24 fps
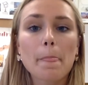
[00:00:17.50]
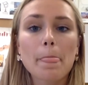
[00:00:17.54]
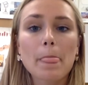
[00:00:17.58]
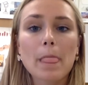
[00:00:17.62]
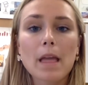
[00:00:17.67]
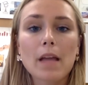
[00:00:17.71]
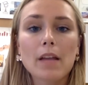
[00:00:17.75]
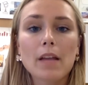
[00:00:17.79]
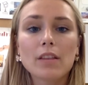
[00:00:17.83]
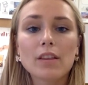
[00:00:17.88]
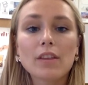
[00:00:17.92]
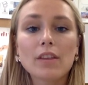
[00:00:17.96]

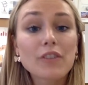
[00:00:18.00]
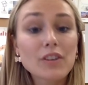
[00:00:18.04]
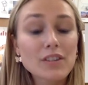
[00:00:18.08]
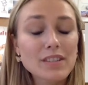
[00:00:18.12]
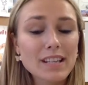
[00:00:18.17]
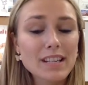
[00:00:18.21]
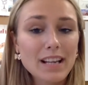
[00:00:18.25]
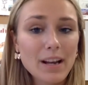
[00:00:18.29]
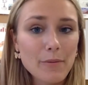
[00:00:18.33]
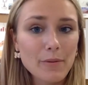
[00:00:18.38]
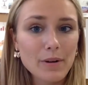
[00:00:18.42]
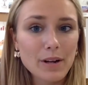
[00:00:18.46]
The first thing
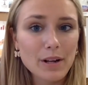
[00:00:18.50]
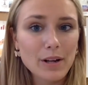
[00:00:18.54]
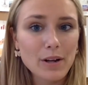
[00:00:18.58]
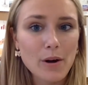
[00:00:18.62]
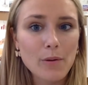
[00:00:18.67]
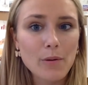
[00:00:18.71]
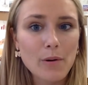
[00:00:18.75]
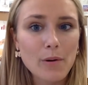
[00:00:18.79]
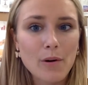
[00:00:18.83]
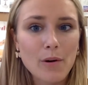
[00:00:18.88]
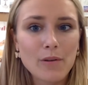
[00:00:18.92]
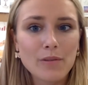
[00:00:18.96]
I want to go
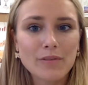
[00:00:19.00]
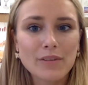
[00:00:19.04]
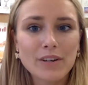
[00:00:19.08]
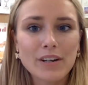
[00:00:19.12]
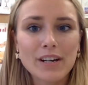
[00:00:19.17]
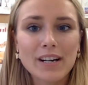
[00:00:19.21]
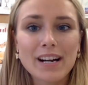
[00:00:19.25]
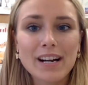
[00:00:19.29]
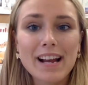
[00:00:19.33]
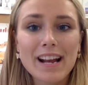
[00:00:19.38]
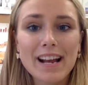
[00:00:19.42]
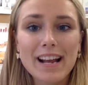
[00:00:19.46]
over
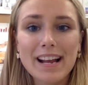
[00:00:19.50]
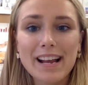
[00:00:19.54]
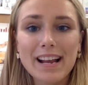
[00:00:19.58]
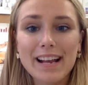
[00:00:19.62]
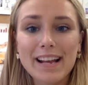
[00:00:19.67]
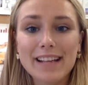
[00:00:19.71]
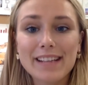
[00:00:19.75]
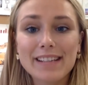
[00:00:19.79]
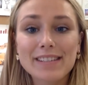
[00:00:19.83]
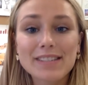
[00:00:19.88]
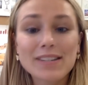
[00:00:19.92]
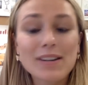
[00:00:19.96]

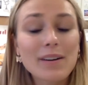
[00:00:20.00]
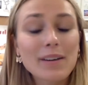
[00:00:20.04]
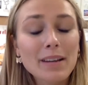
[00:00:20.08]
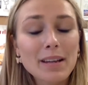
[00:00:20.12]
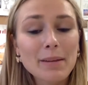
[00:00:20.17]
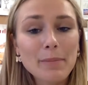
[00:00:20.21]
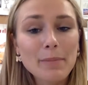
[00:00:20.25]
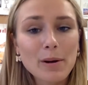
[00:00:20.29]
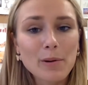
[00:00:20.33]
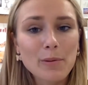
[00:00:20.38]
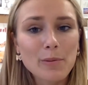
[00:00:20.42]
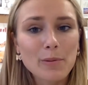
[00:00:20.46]
is talking
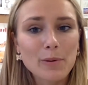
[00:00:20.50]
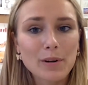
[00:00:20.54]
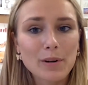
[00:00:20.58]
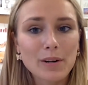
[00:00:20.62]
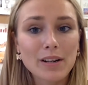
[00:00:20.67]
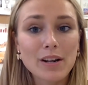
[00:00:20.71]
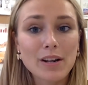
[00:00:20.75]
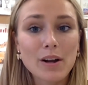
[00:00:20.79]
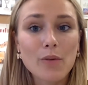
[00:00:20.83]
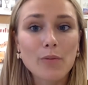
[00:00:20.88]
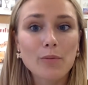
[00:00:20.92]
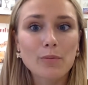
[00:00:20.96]
about a word,
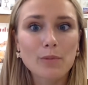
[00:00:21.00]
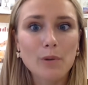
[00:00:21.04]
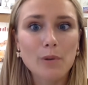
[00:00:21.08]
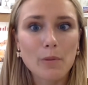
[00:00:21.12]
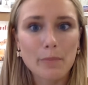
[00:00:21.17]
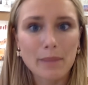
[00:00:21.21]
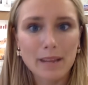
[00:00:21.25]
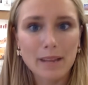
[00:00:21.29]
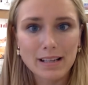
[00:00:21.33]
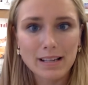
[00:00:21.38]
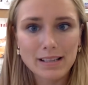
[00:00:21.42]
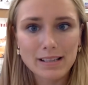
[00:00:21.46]

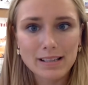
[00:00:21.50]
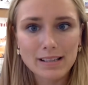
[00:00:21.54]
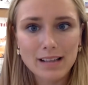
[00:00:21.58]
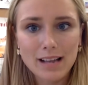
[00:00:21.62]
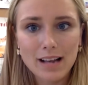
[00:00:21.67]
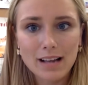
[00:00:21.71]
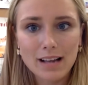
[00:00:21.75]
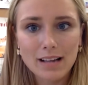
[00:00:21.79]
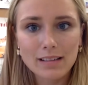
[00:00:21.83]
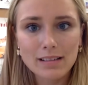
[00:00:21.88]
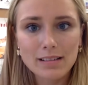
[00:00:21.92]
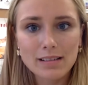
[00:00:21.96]

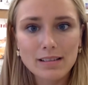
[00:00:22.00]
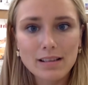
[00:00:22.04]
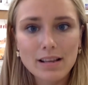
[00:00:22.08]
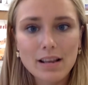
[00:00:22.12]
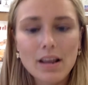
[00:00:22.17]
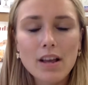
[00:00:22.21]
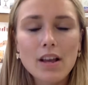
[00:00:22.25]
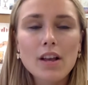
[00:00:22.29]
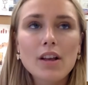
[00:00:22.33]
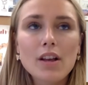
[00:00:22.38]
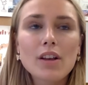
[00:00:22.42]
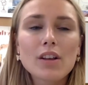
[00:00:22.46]
romanticize.
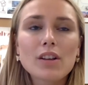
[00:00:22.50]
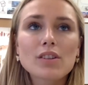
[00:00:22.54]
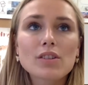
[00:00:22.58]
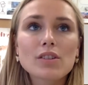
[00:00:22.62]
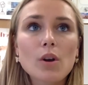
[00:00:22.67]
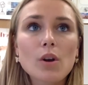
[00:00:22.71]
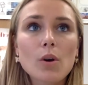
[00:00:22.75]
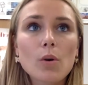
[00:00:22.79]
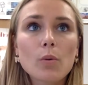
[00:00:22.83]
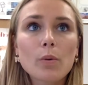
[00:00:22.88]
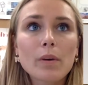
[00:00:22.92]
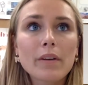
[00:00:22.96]
So
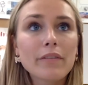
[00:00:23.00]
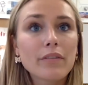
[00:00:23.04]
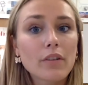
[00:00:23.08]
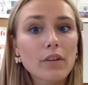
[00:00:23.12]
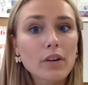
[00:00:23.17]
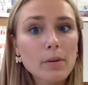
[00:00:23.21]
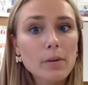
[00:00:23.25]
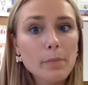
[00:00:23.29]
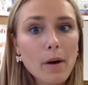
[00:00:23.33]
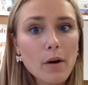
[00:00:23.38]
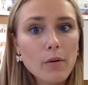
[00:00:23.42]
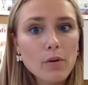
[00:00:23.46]
we've learned
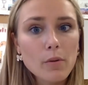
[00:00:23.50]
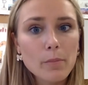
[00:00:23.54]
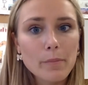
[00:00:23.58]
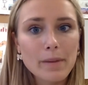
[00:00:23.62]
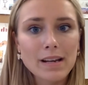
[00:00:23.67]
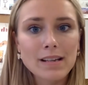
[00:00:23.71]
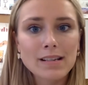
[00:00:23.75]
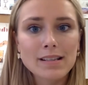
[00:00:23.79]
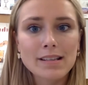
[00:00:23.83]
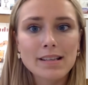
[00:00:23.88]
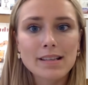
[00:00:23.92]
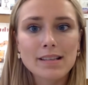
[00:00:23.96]
about
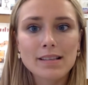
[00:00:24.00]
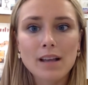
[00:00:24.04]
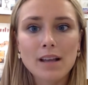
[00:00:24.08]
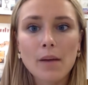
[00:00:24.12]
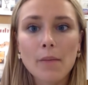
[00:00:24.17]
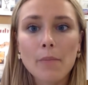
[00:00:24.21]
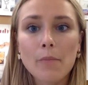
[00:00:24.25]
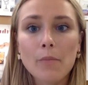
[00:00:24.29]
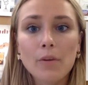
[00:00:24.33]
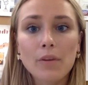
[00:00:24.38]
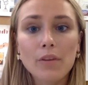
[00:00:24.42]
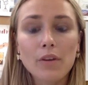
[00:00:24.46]
Romanticism
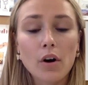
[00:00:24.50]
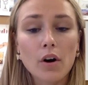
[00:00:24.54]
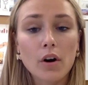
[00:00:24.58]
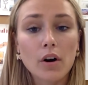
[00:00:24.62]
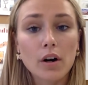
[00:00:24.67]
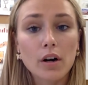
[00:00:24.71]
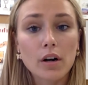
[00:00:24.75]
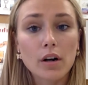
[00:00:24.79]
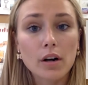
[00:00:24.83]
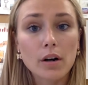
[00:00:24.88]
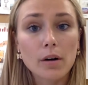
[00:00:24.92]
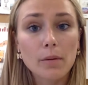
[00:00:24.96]
with
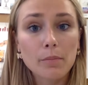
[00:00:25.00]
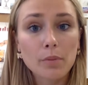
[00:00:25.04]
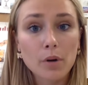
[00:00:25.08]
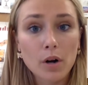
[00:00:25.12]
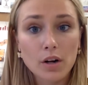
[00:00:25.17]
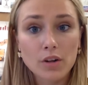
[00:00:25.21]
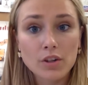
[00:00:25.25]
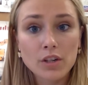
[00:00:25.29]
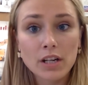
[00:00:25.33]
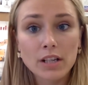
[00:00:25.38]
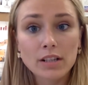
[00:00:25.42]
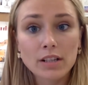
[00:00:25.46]
our
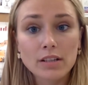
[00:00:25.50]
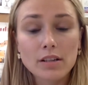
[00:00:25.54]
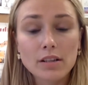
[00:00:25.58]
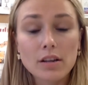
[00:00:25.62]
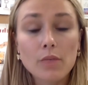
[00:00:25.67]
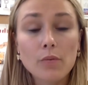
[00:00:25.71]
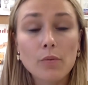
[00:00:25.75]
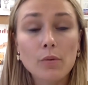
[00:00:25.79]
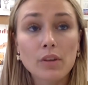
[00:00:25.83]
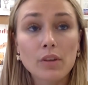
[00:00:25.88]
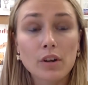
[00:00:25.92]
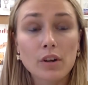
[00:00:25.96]
project,
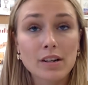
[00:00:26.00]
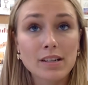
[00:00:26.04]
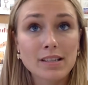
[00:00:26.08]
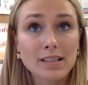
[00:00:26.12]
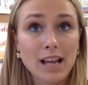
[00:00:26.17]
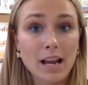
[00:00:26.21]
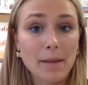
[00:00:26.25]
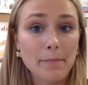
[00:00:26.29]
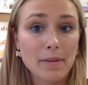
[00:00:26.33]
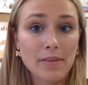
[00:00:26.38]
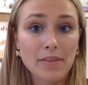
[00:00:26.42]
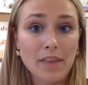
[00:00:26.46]
with our
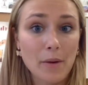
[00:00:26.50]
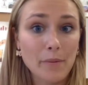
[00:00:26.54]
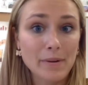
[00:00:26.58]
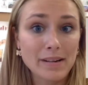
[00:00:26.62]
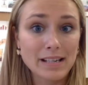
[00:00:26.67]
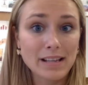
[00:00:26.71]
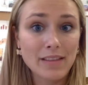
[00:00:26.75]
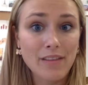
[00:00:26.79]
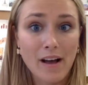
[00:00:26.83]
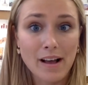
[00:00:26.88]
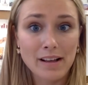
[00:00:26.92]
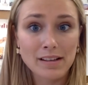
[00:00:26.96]
assignment that we did
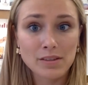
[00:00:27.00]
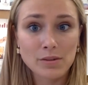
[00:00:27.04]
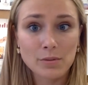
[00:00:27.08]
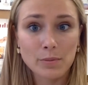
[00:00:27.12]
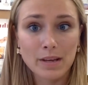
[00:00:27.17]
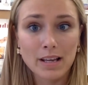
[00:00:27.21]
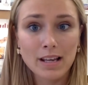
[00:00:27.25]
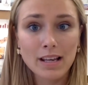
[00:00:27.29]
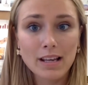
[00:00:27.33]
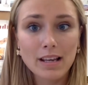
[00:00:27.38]
last week,